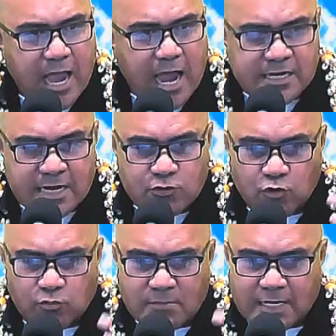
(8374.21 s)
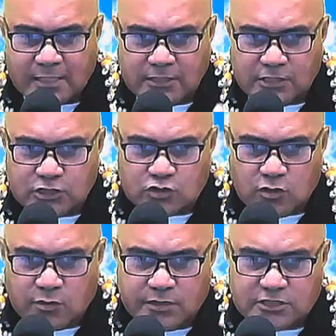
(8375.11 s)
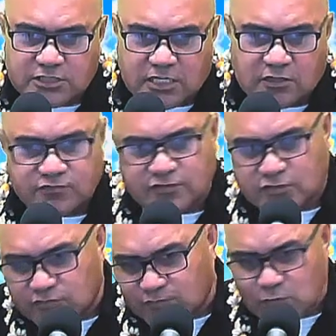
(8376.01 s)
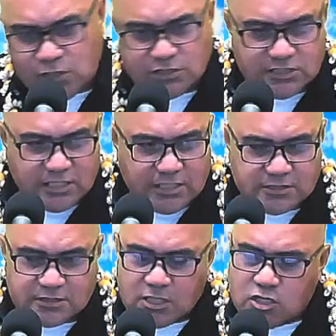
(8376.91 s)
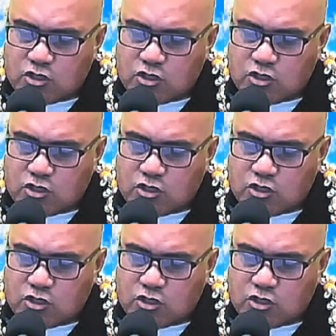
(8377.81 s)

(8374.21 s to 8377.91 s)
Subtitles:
And now your mind is going south, north, west, east,